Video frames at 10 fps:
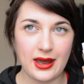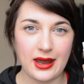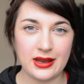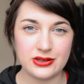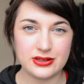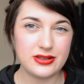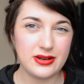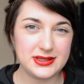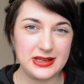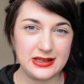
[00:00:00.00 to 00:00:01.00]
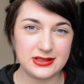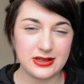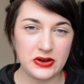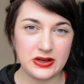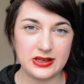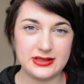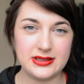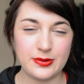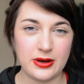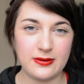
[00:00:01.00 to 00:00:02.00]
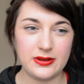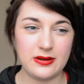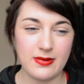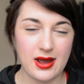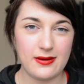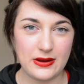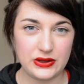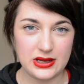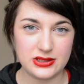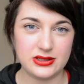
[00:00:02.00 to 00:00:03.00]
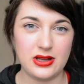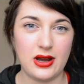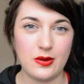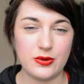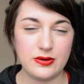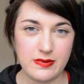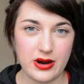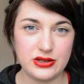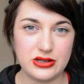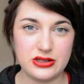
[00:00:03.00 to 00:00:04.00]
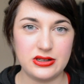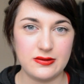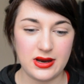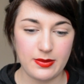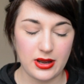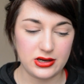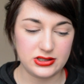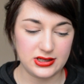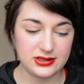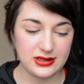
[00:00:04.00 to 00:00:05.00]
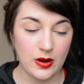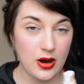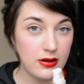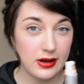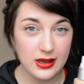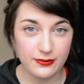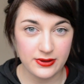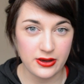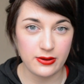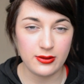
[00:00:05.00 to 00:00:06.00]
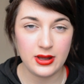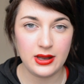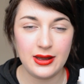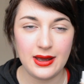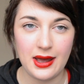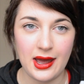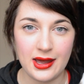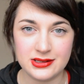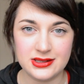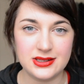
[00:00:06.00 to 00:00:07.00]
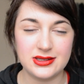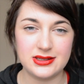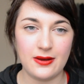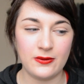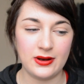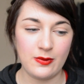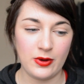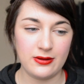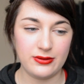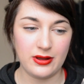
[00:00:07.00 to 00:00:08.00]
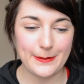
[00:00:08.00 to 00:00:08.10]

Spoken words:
And as soon as it is done, this is one of the rare foundations that I would rush to repurchase. There are only a few, and this is definitely one of them.